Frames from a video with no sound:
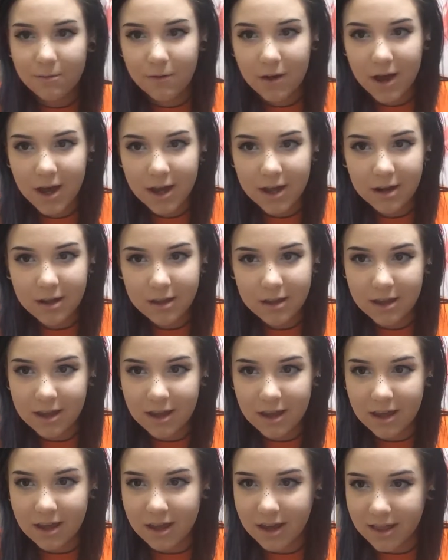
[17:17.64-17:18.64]

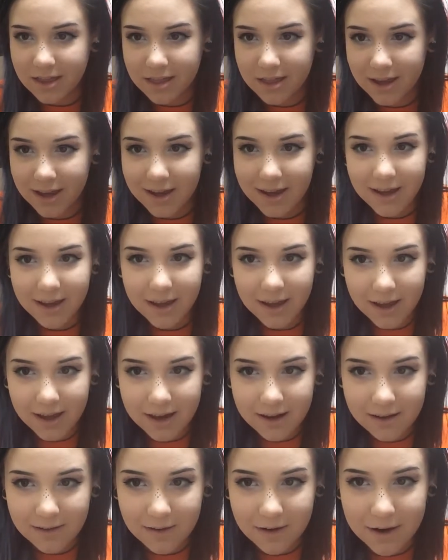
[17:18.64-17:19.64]
Finally, I think I
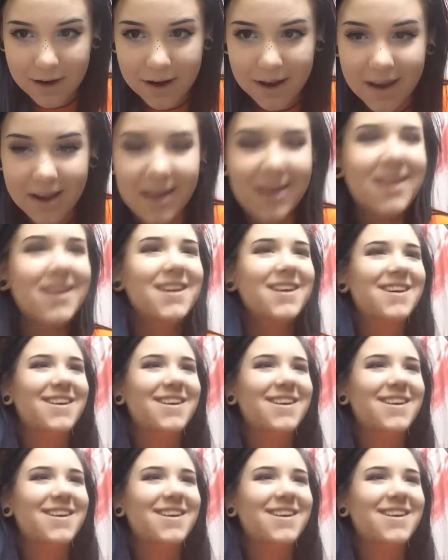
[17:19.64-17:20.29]
got it right.